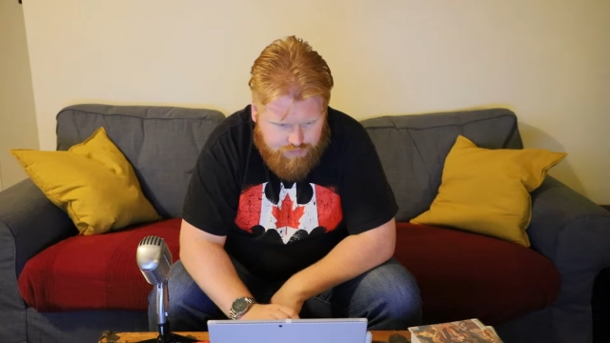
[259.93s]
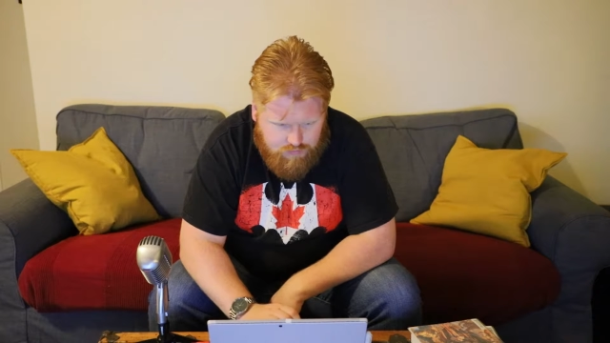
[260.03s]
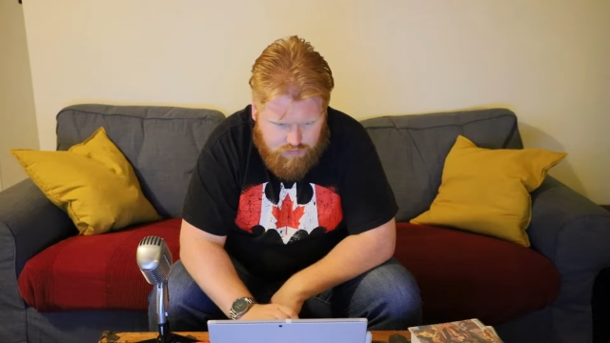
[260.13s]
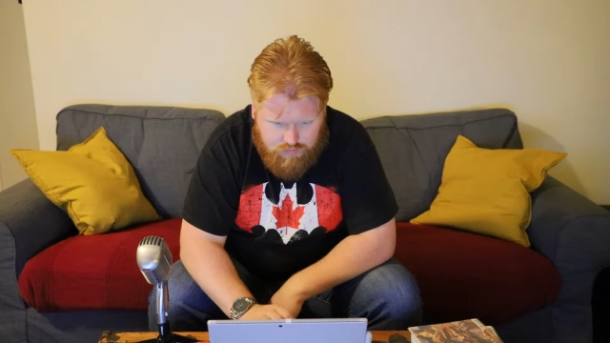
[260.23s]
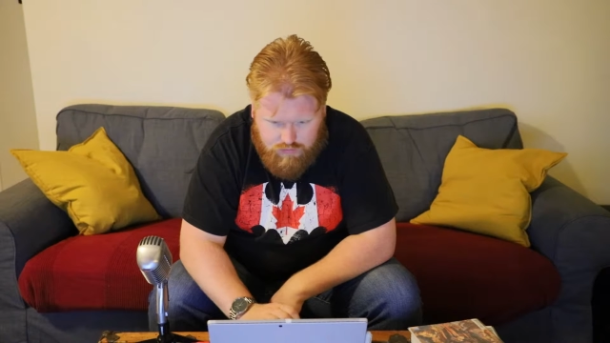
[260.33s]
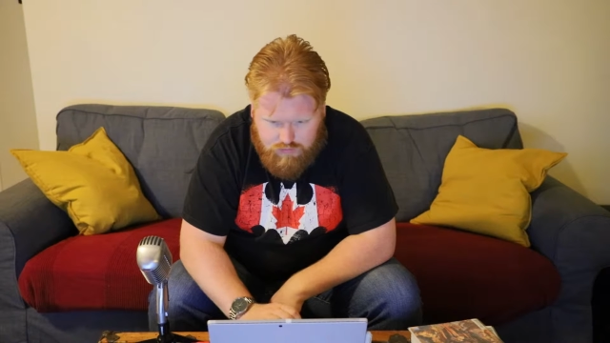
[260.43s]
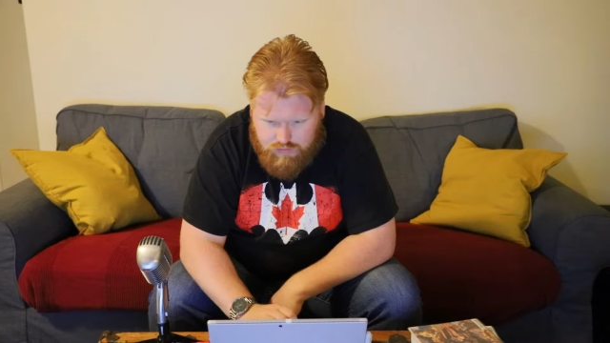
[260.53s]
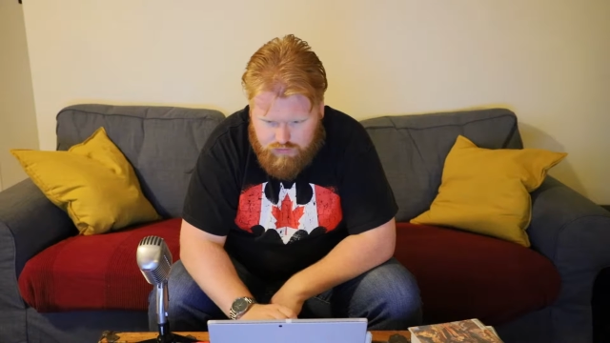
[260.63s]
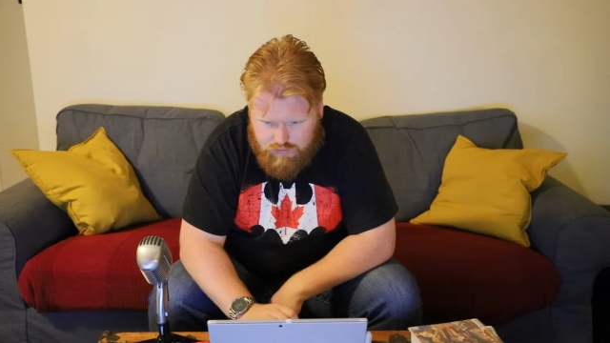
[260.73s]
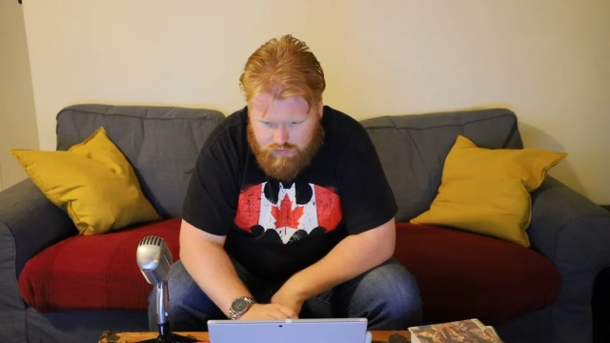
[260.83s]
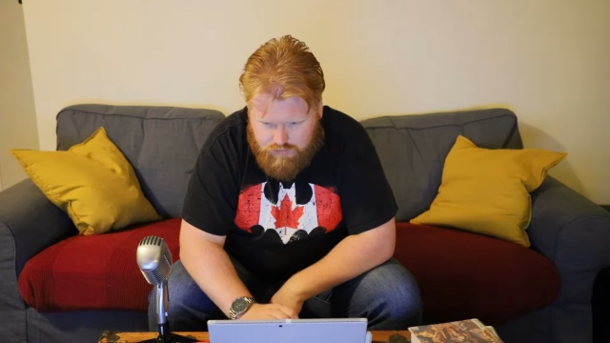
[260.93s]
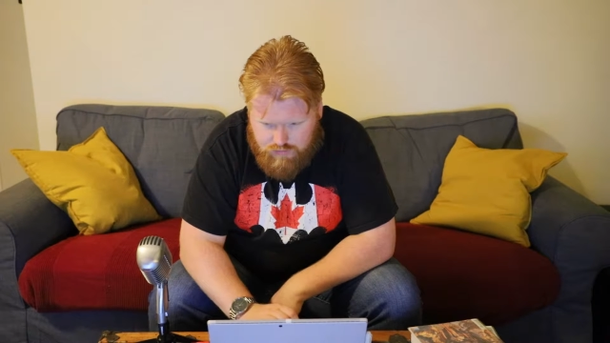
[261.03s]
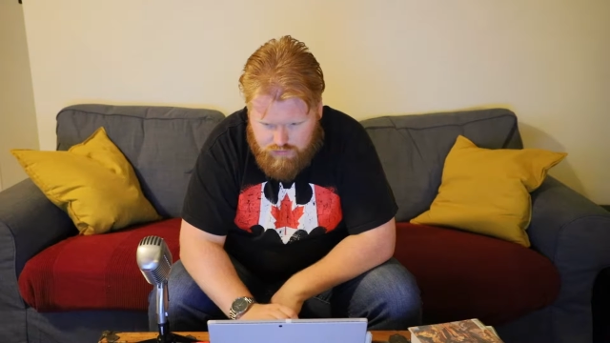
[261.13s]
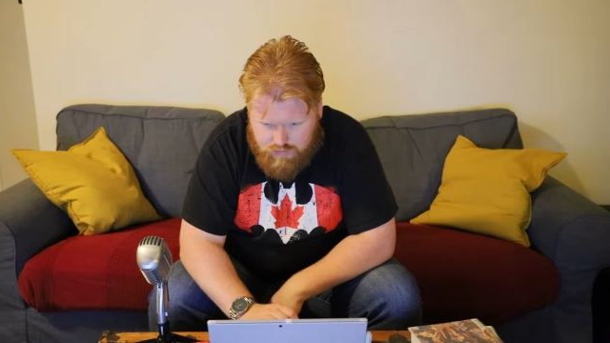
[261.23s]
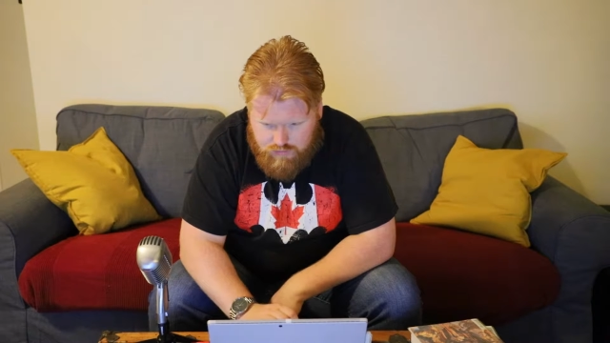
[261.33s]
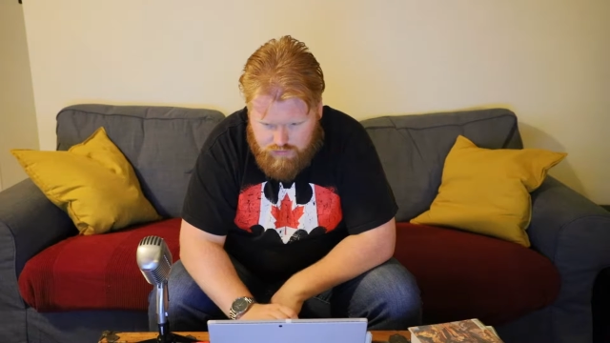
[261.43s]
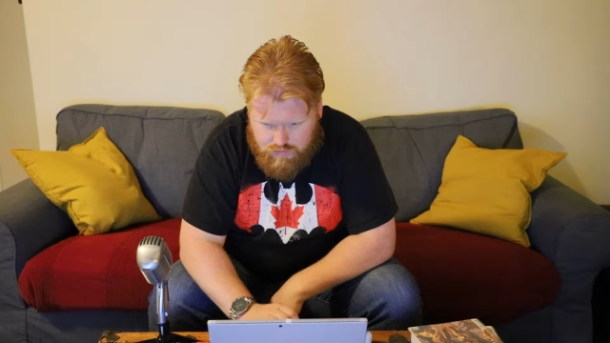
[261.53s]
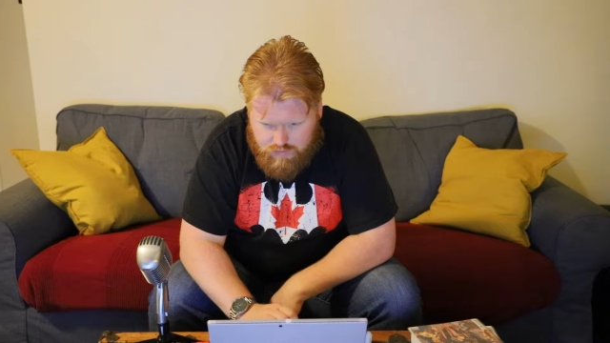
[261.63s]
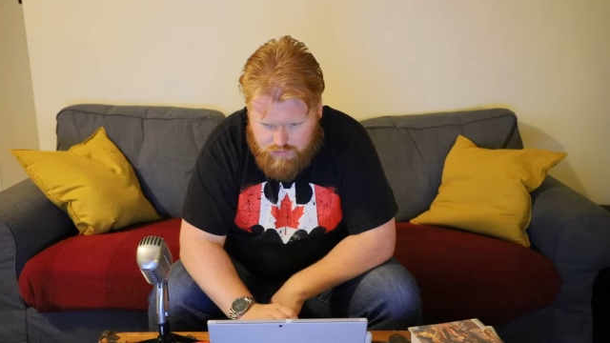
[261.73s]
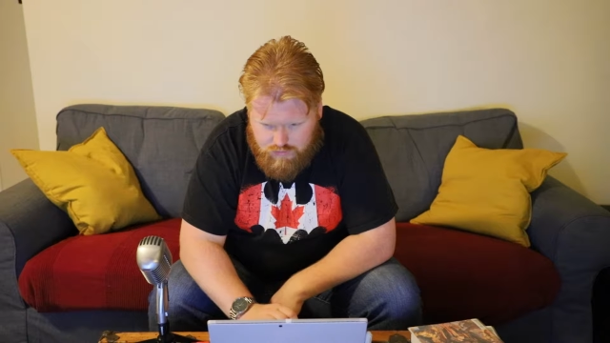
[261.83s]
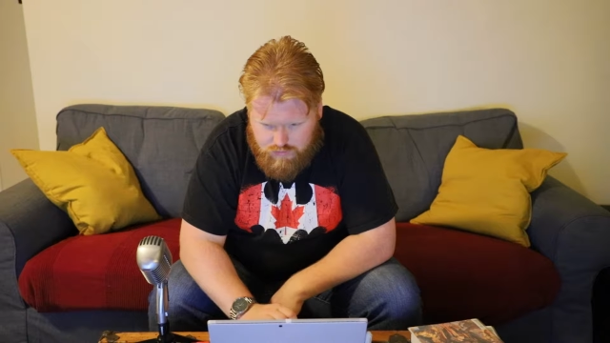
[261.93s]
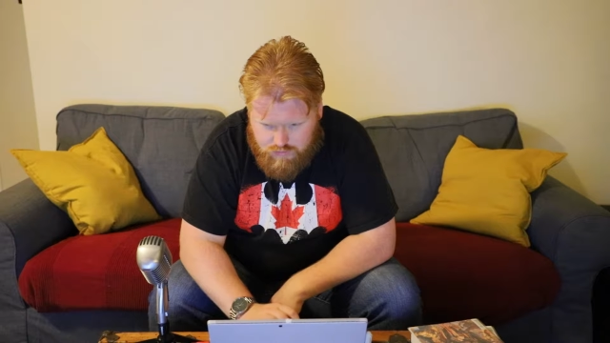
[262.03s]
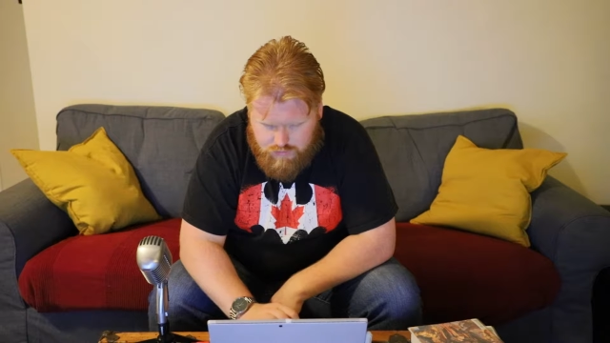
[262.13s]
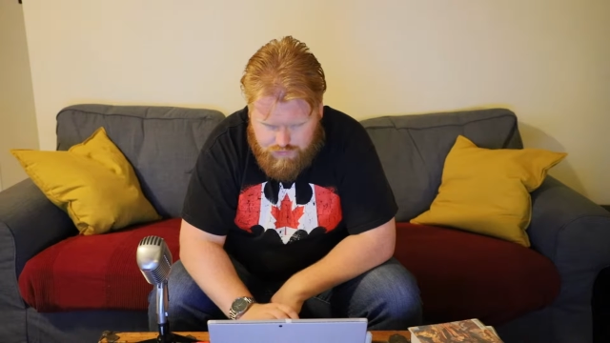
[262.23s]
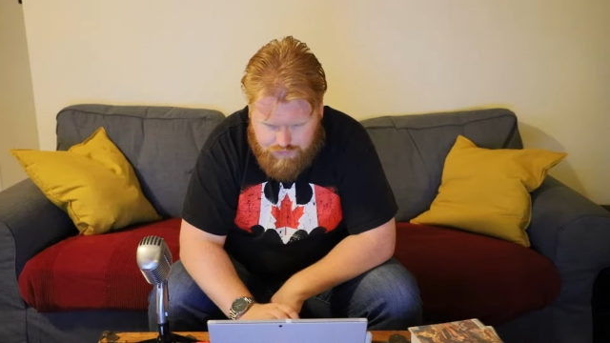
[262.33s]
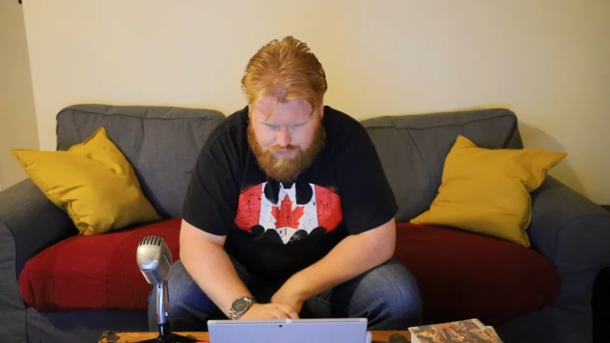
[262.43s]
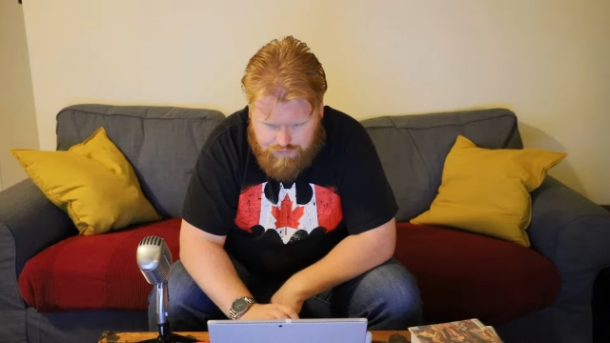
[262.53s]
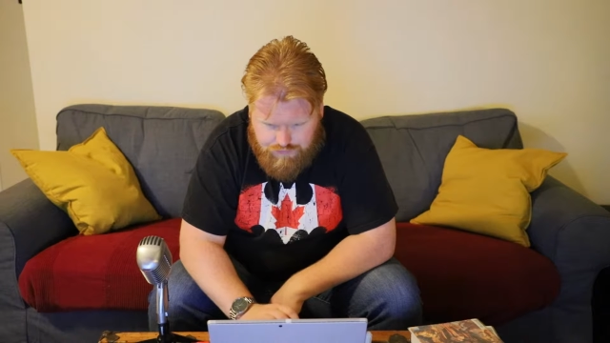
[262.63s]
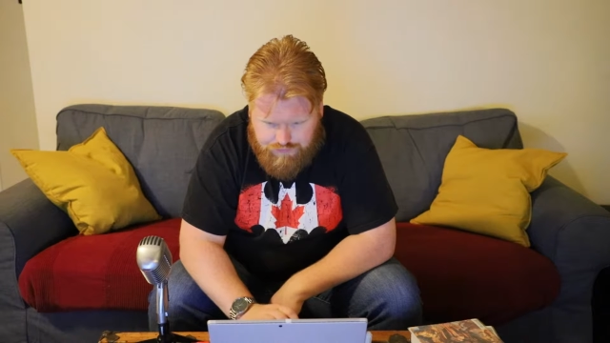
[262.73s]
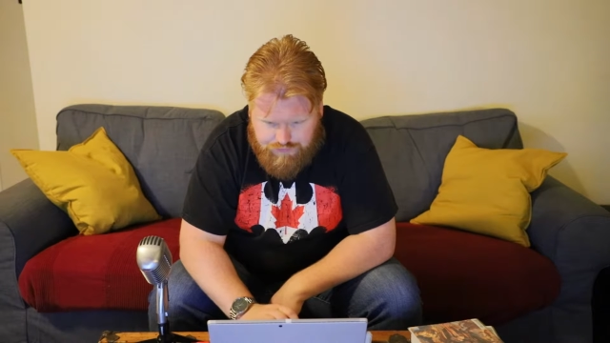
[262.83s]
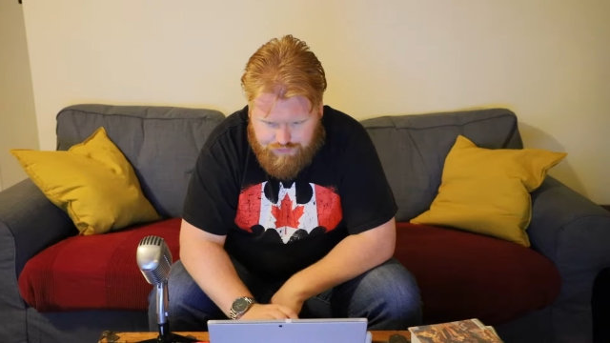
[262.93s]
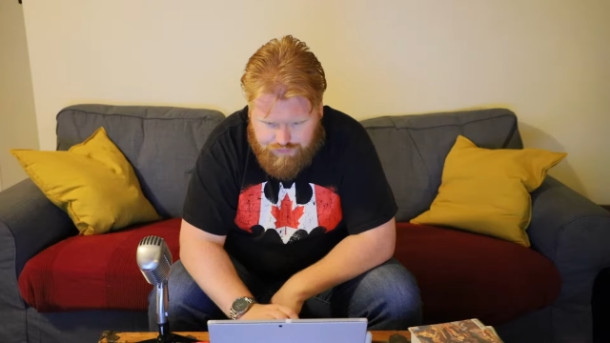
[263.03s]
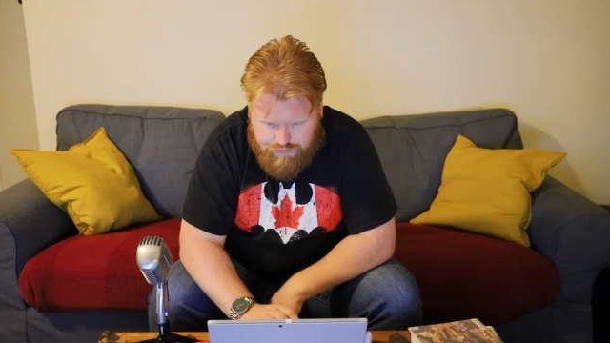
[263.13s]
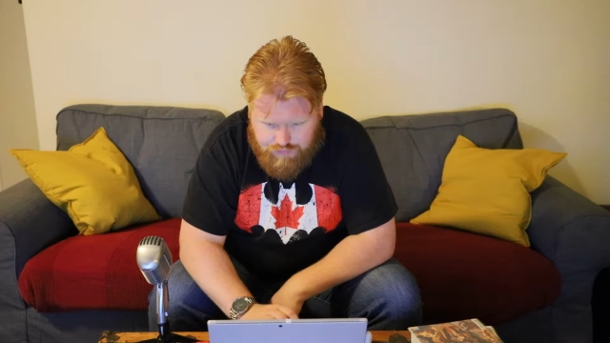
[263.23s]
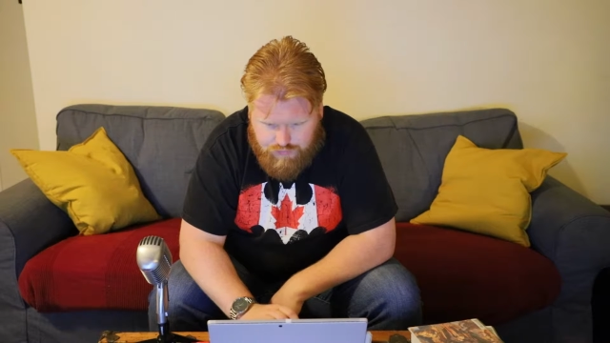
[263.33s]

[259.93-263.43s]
[no speech]